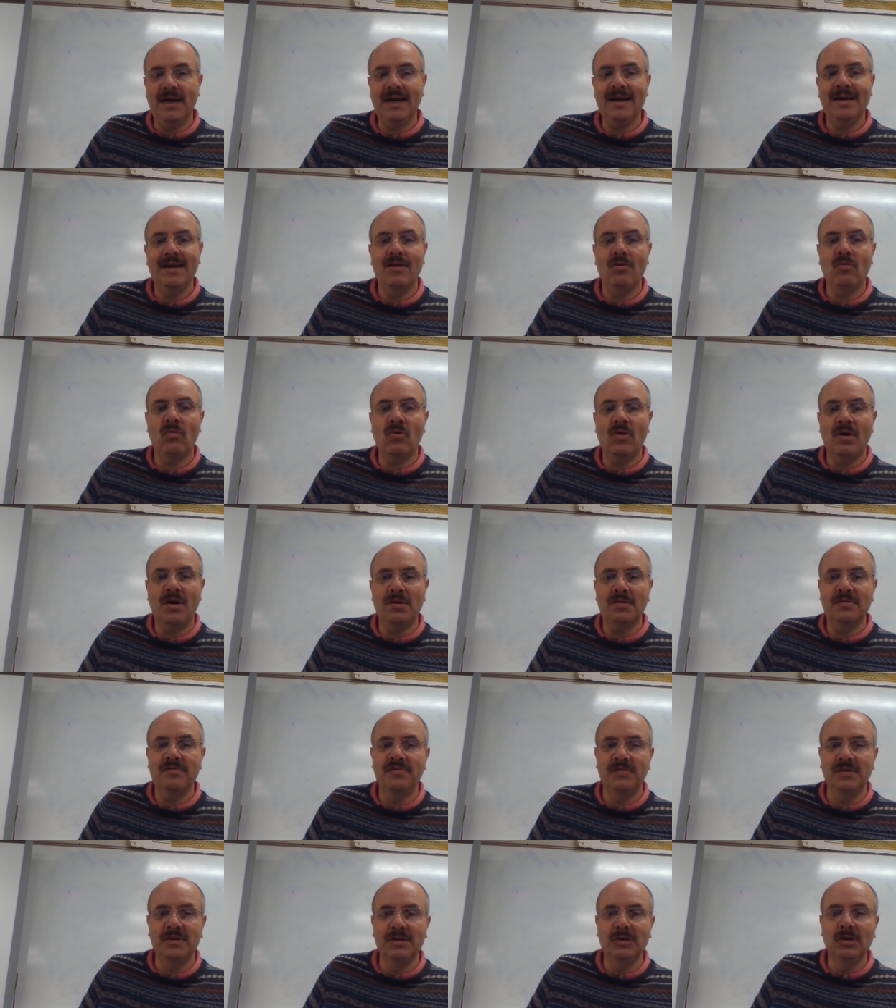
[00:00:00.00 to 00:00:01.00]
I got to
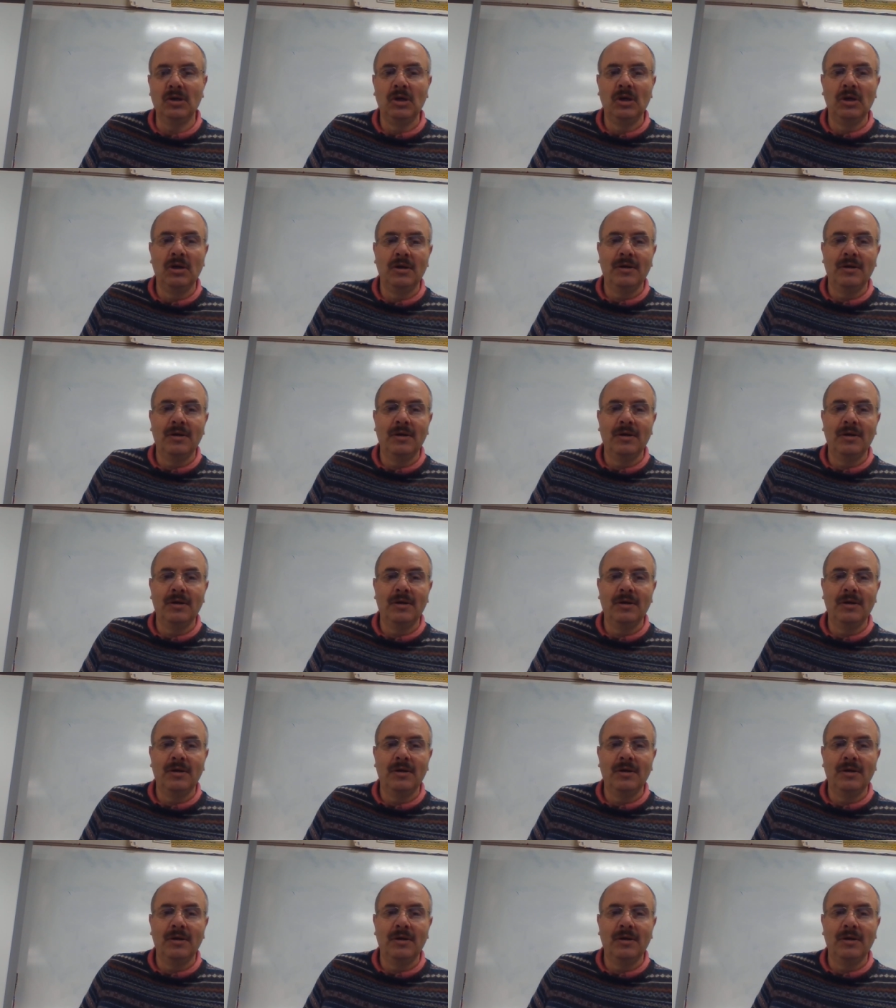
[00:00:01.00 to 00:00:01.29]
walk for